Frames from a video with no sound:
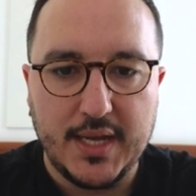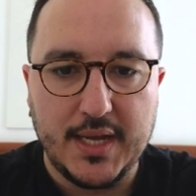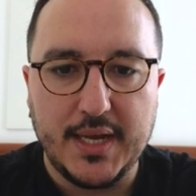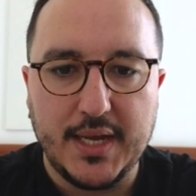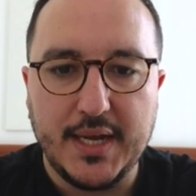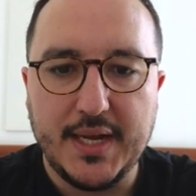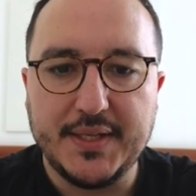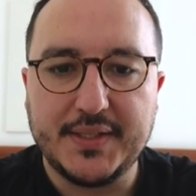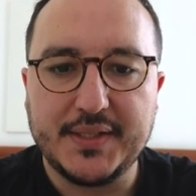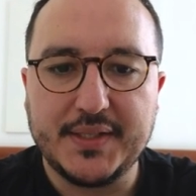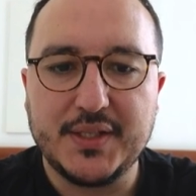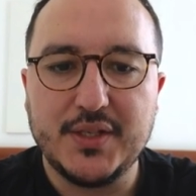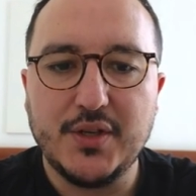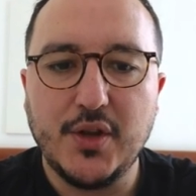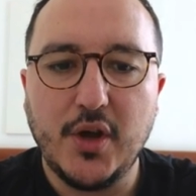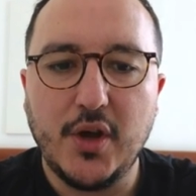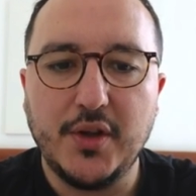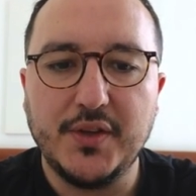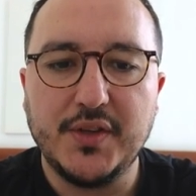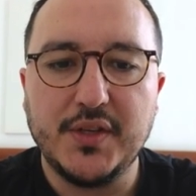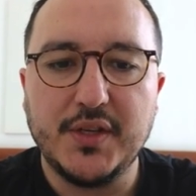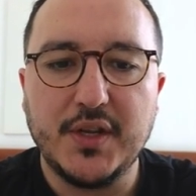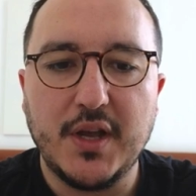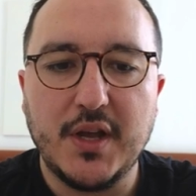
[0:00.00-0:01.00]
it's
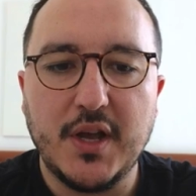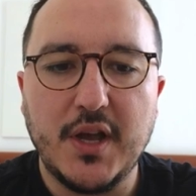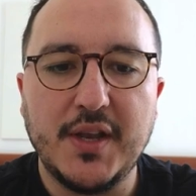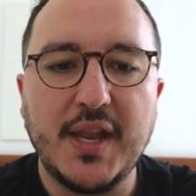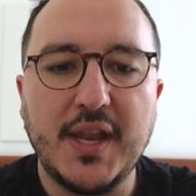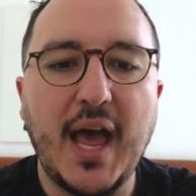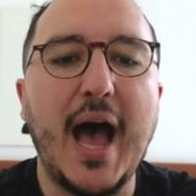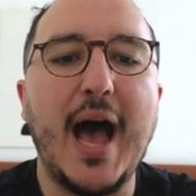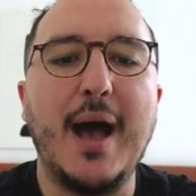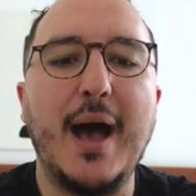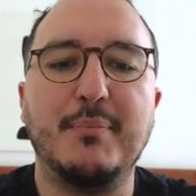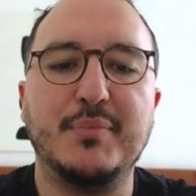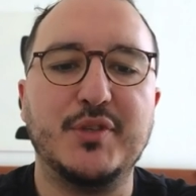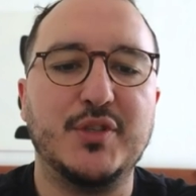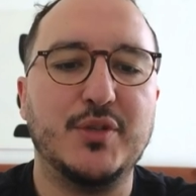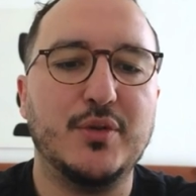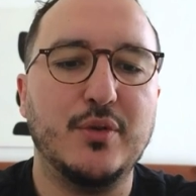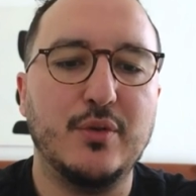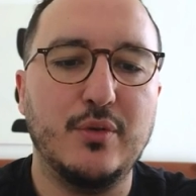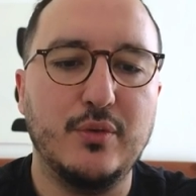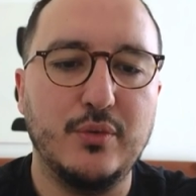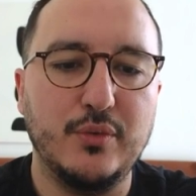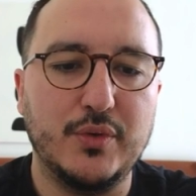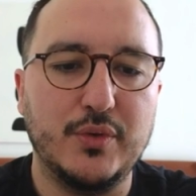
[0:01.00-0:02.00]
not an
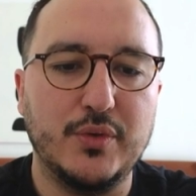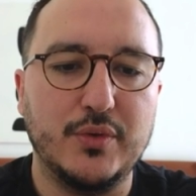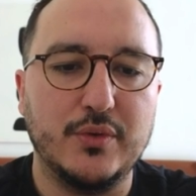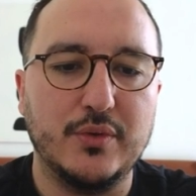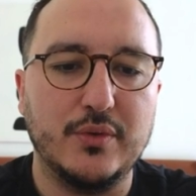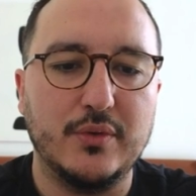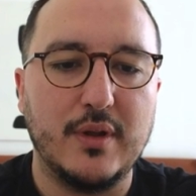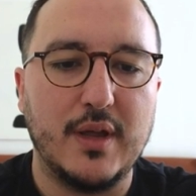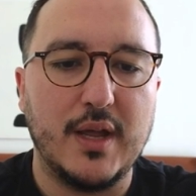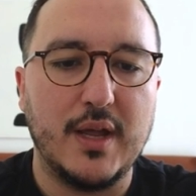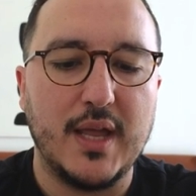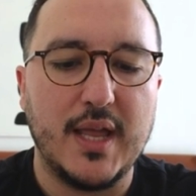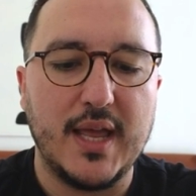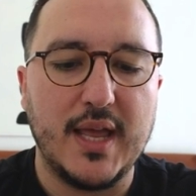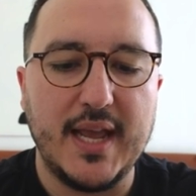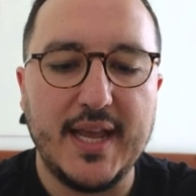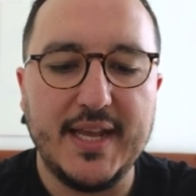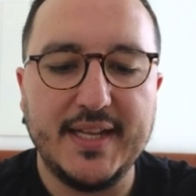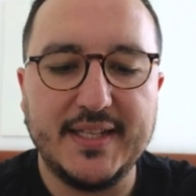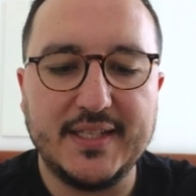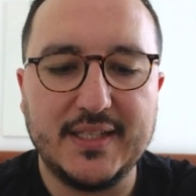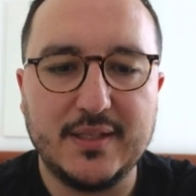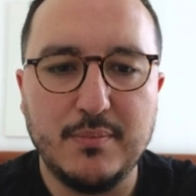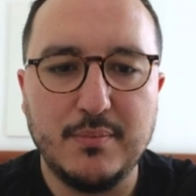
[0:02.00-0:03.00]
absolute,
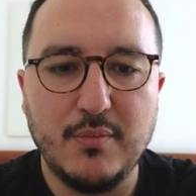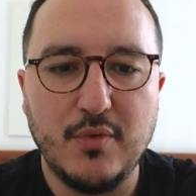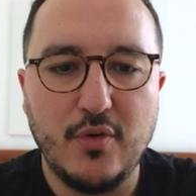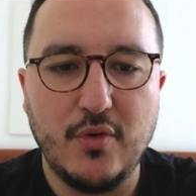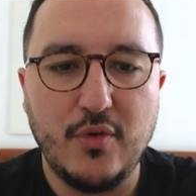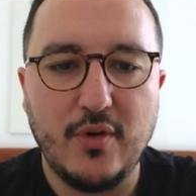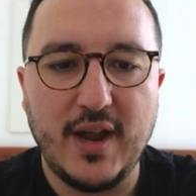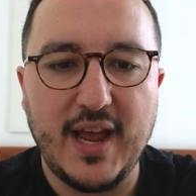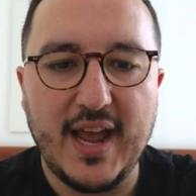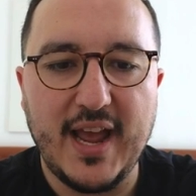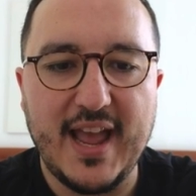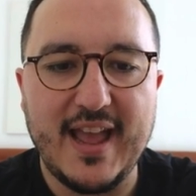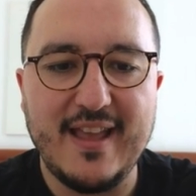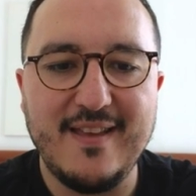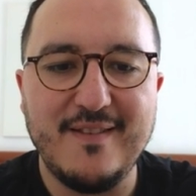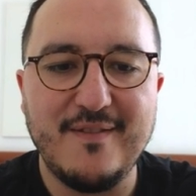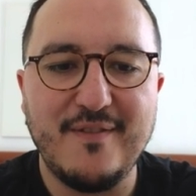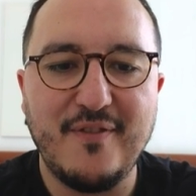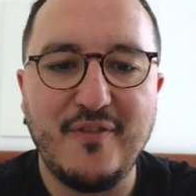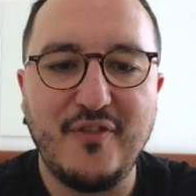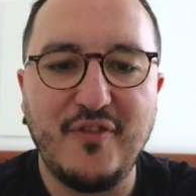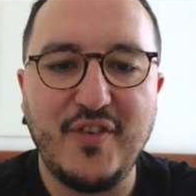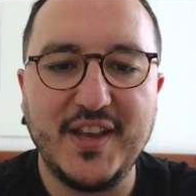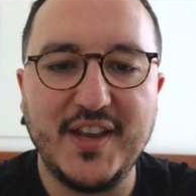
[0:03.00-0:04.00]
it's more a
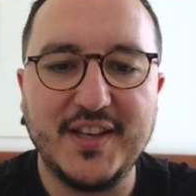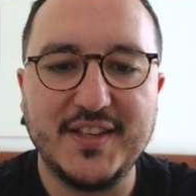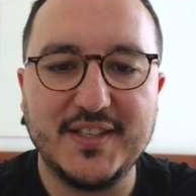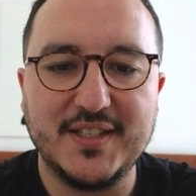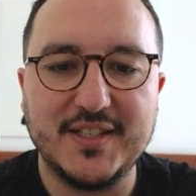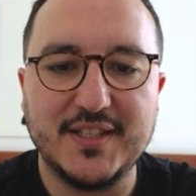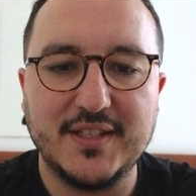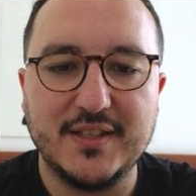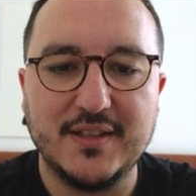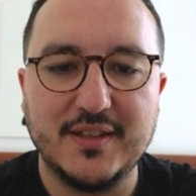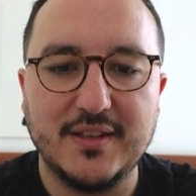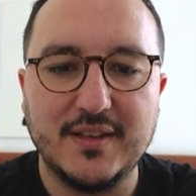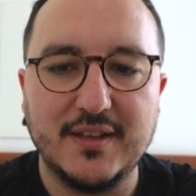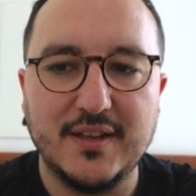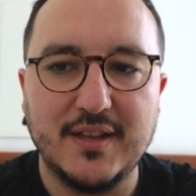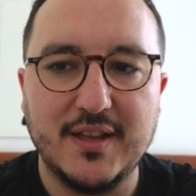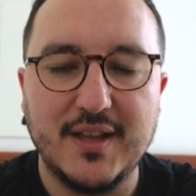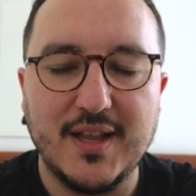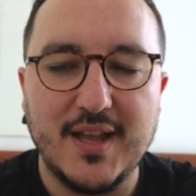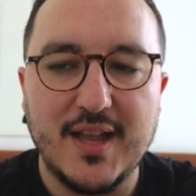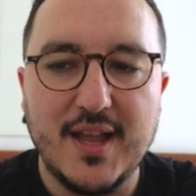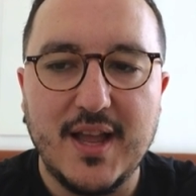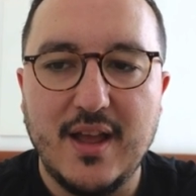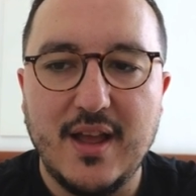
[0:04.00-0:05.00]
fixed,
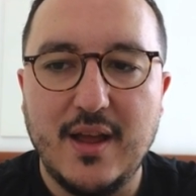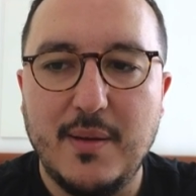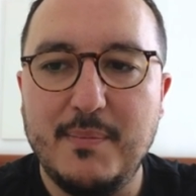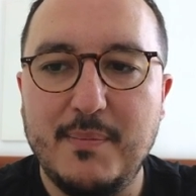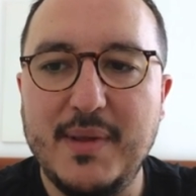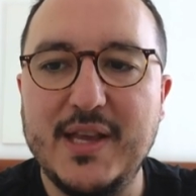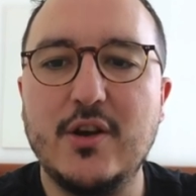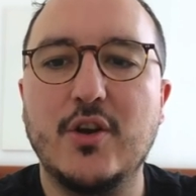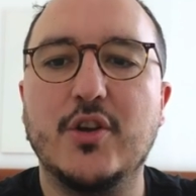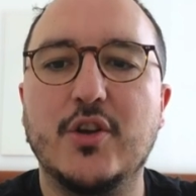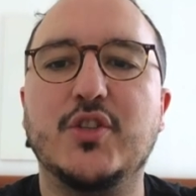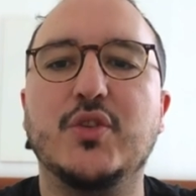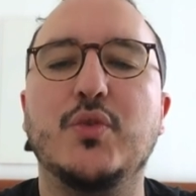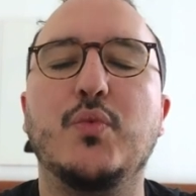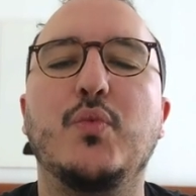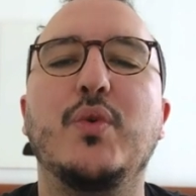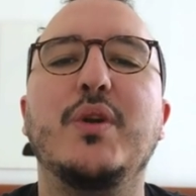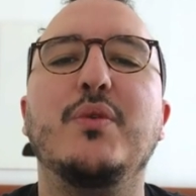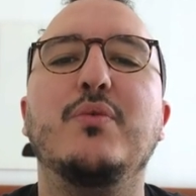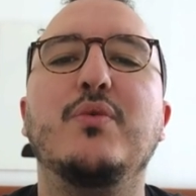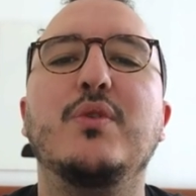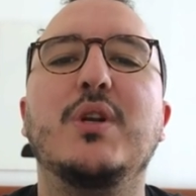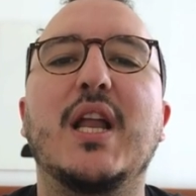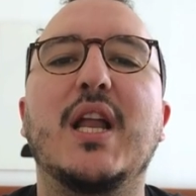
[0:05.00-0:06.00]
because
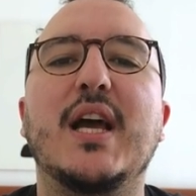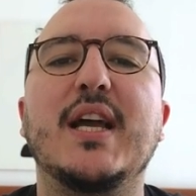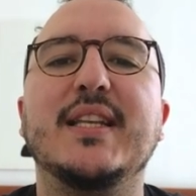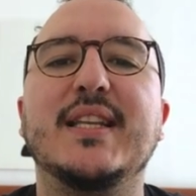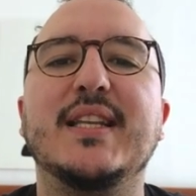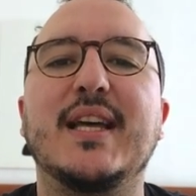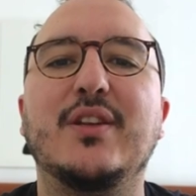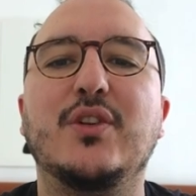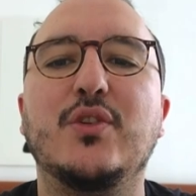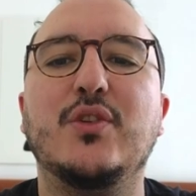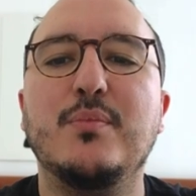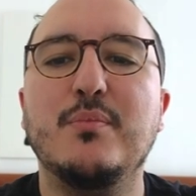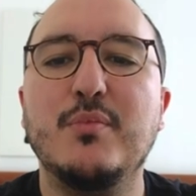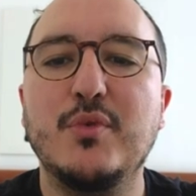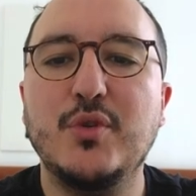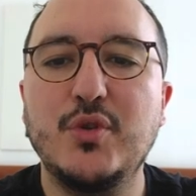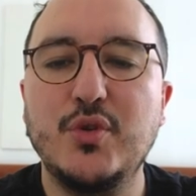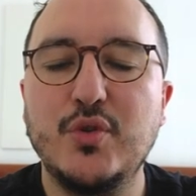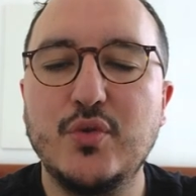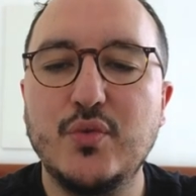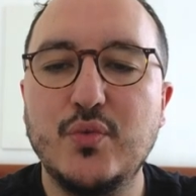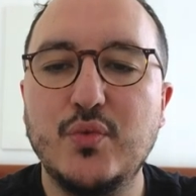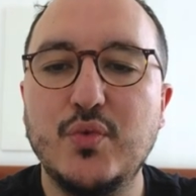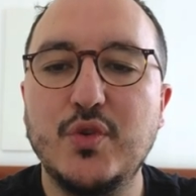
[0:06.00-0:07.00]
we would like that the
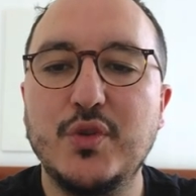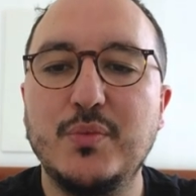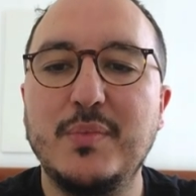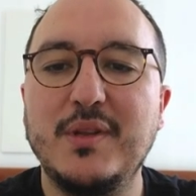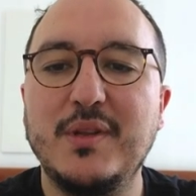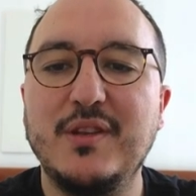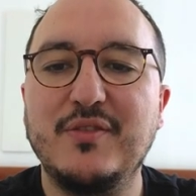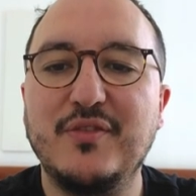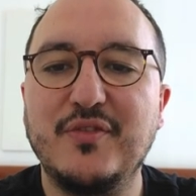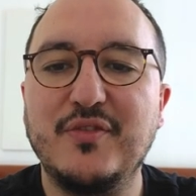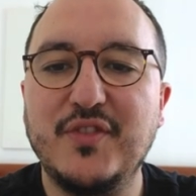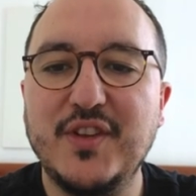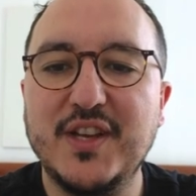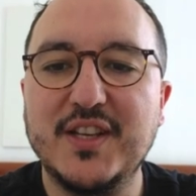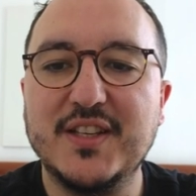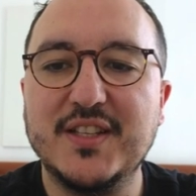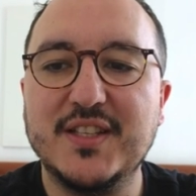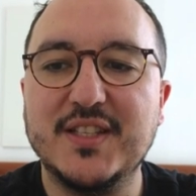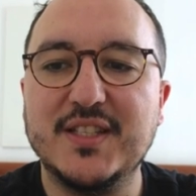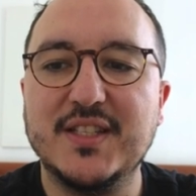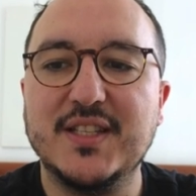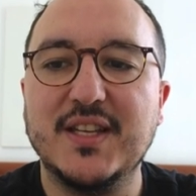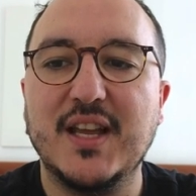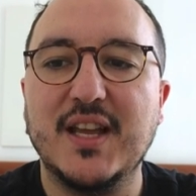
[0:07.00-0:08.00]
menu would be
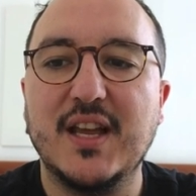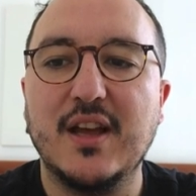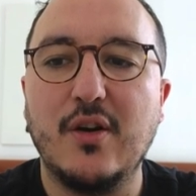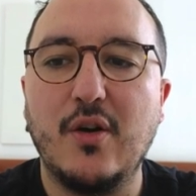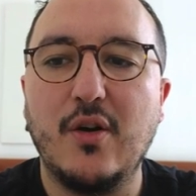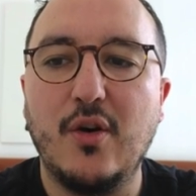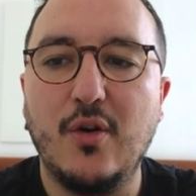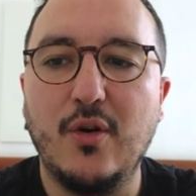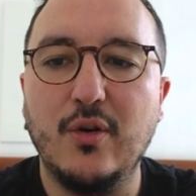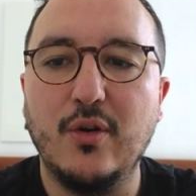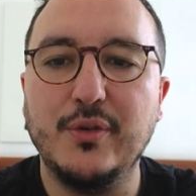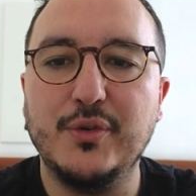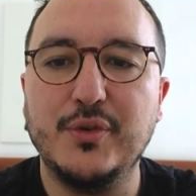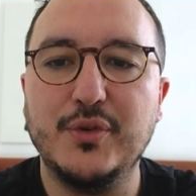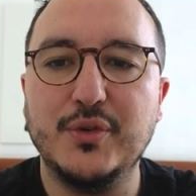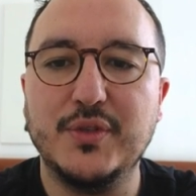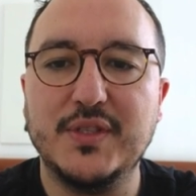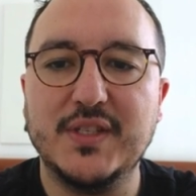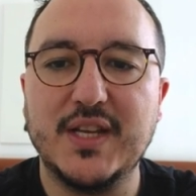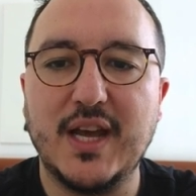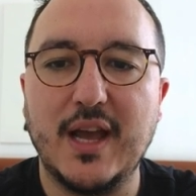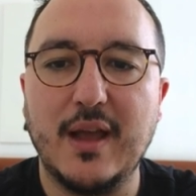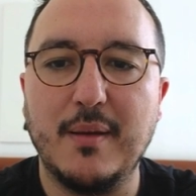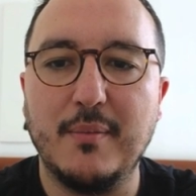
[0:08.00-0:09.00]
fixed all the
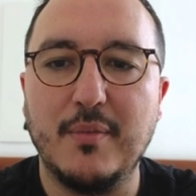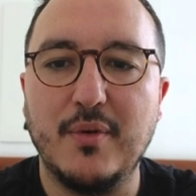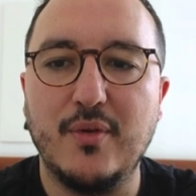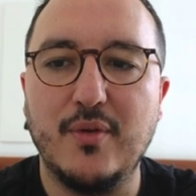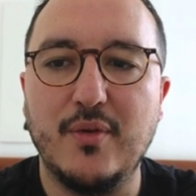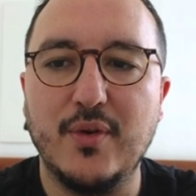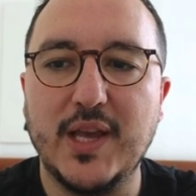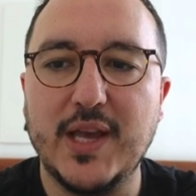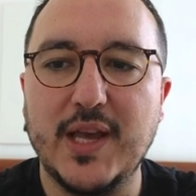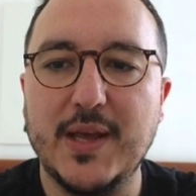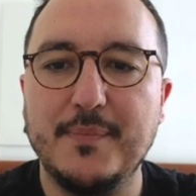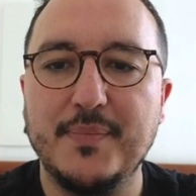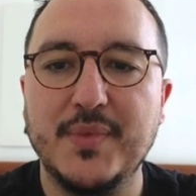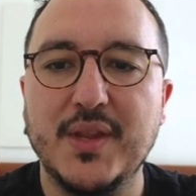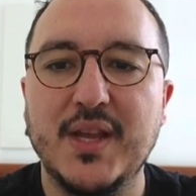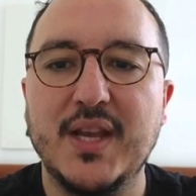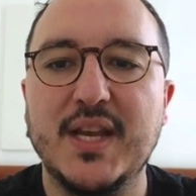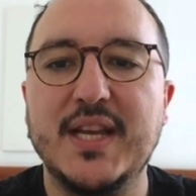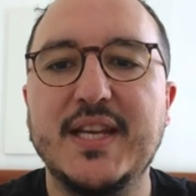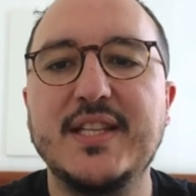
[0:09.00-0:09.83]
time, okay?